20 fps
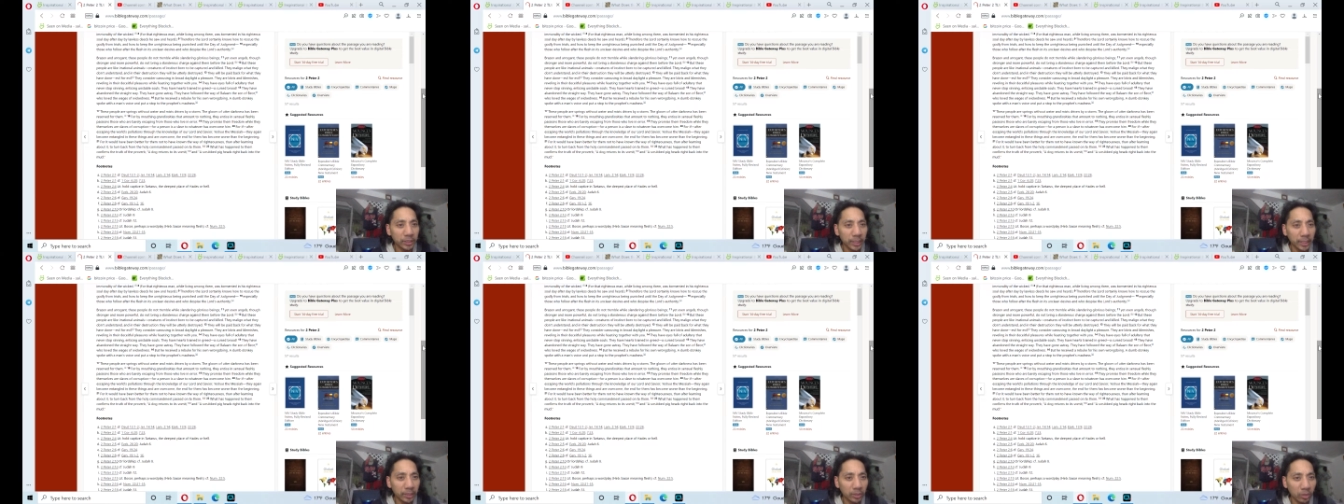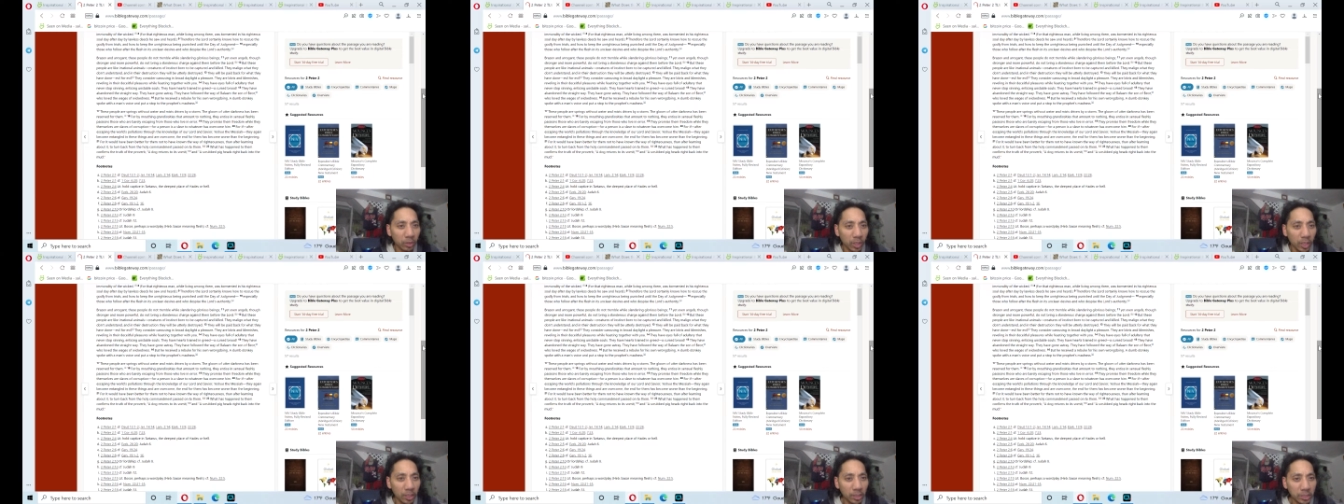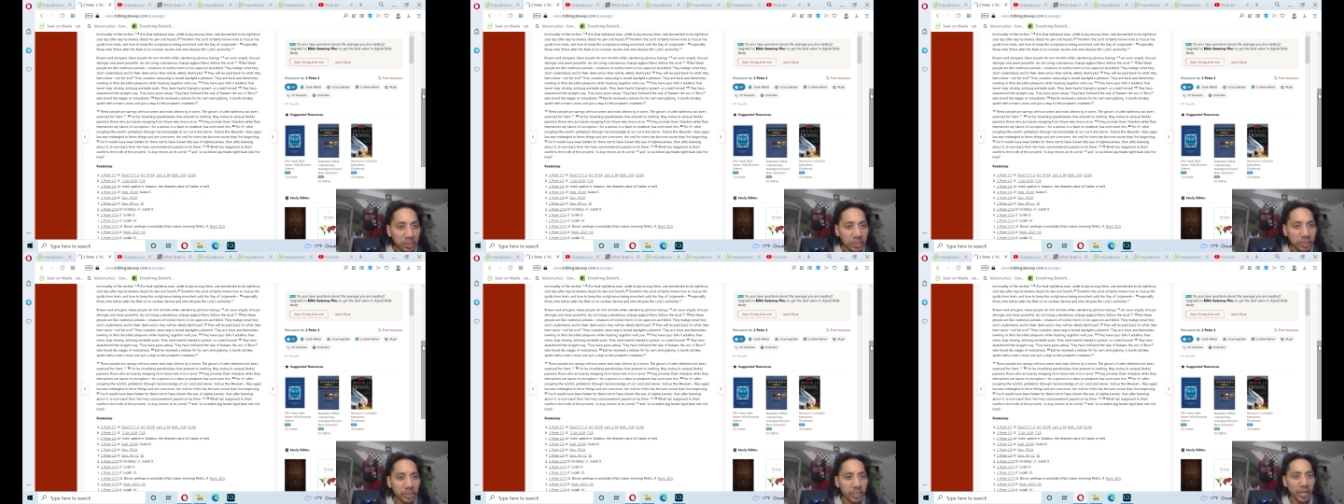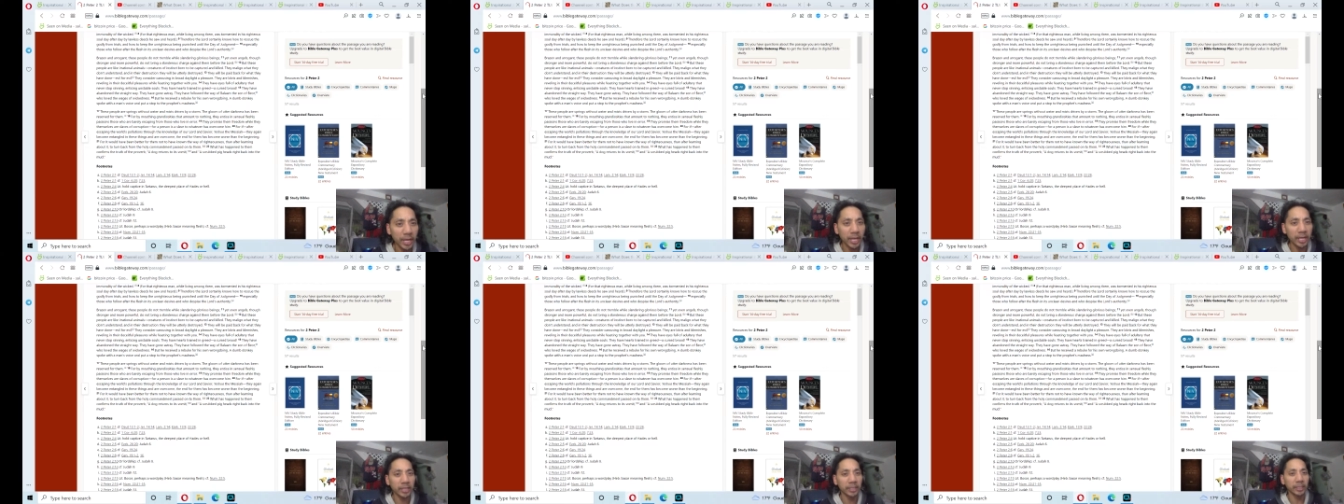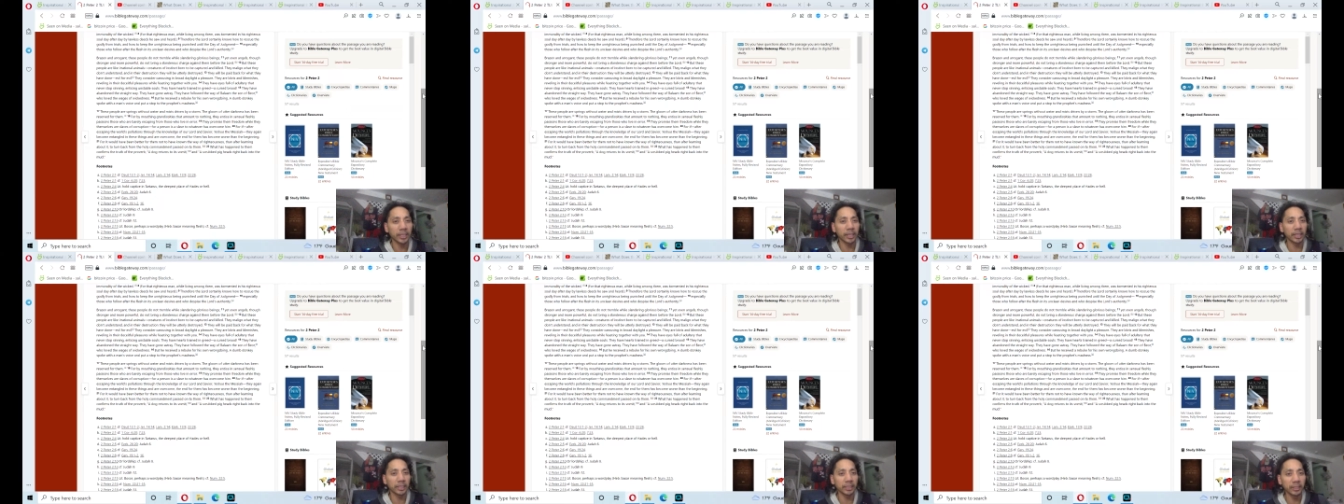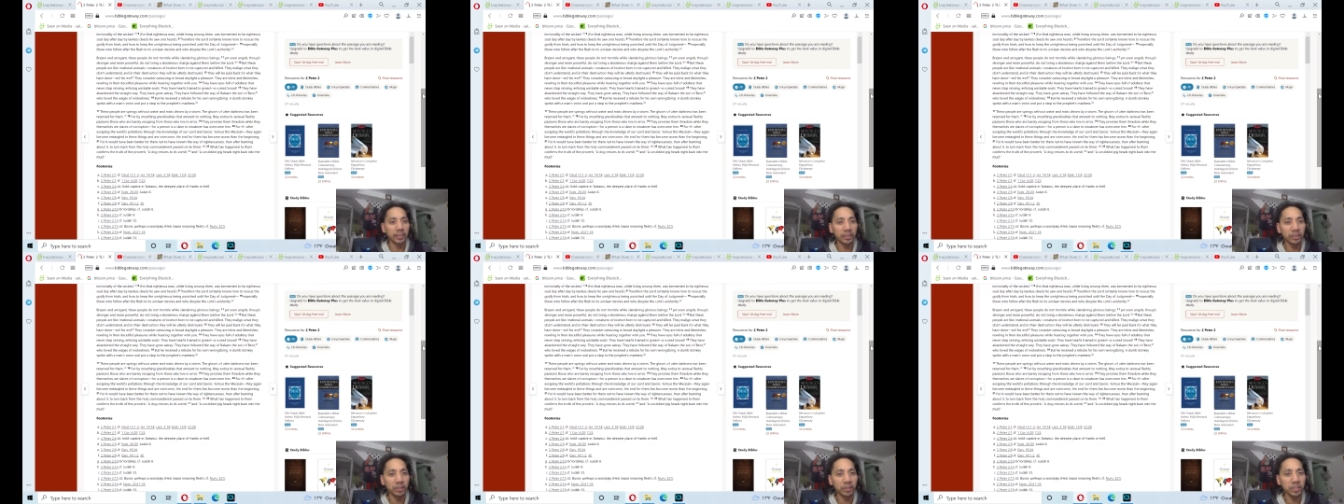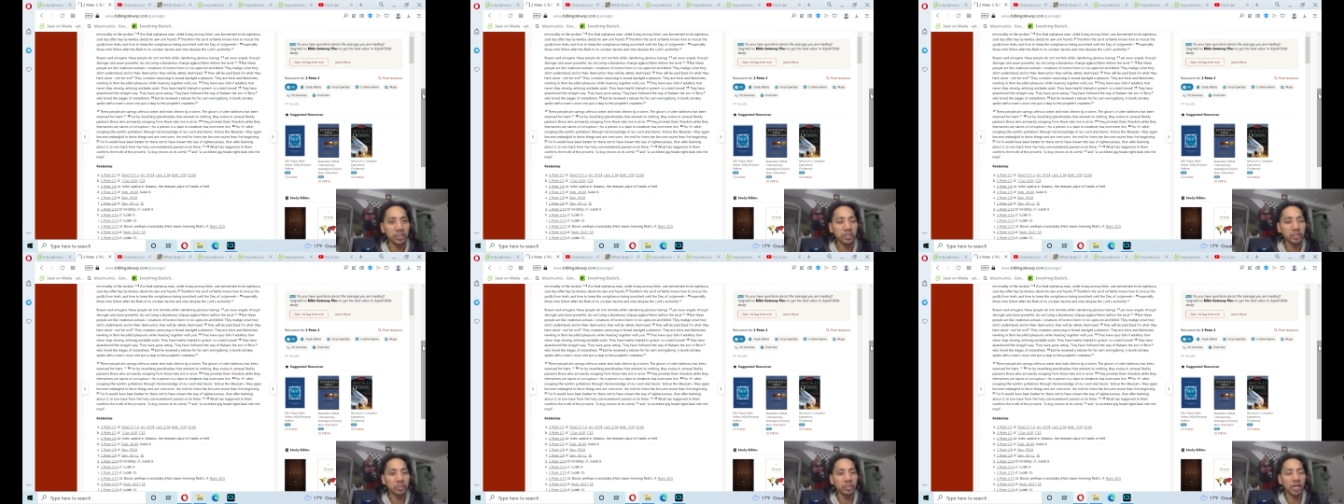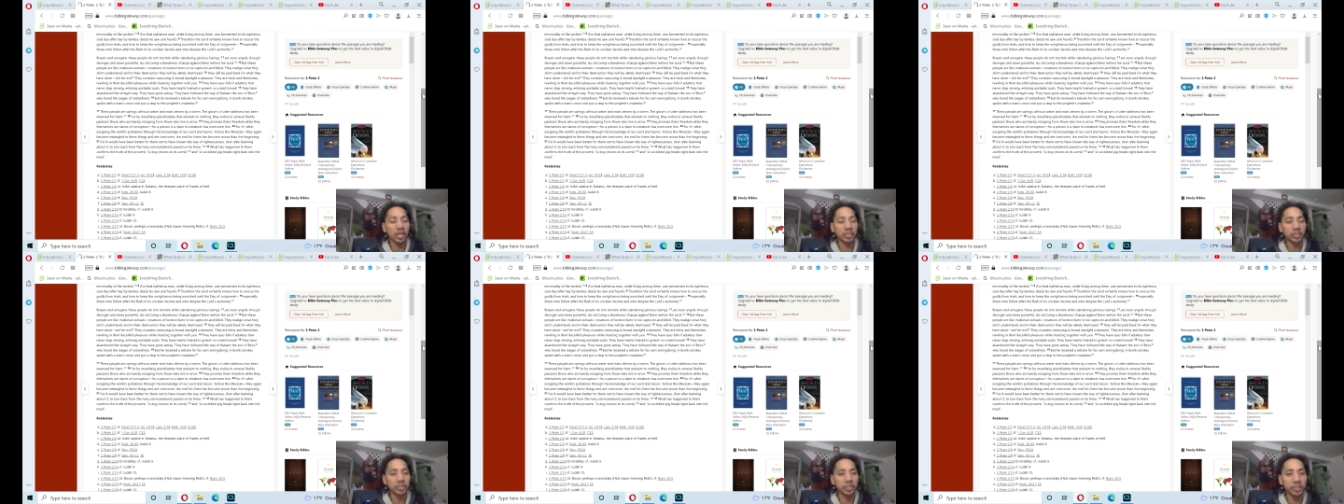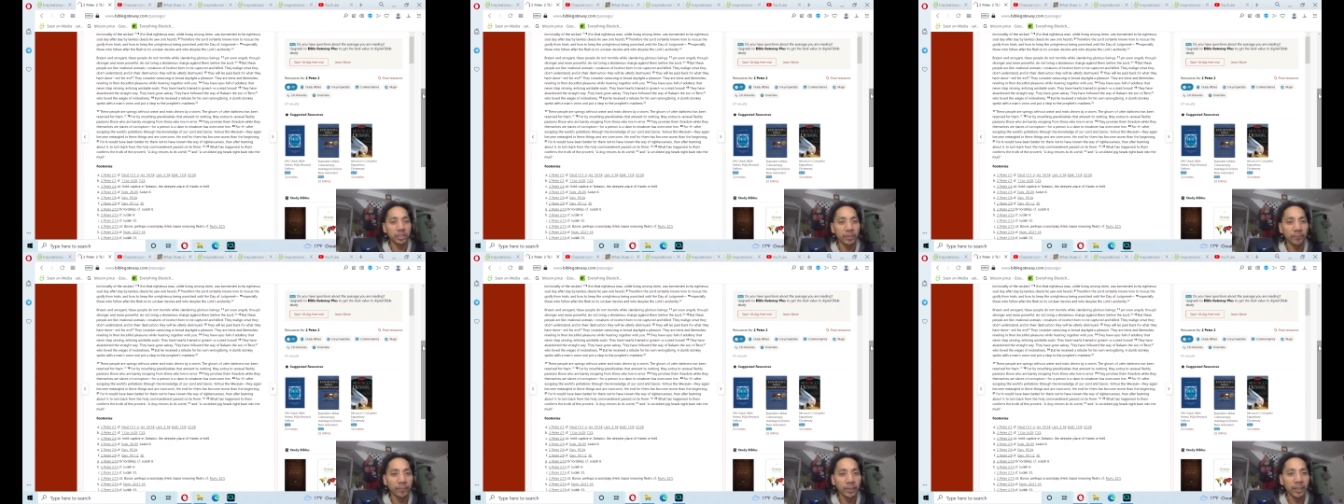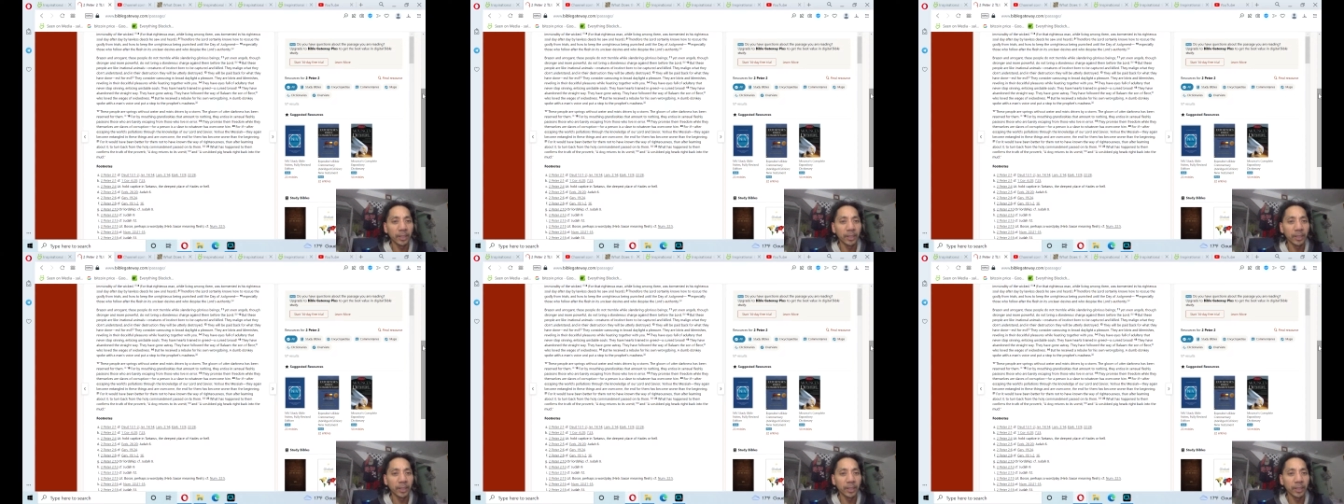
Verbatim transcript: don't understand, and in their destruction,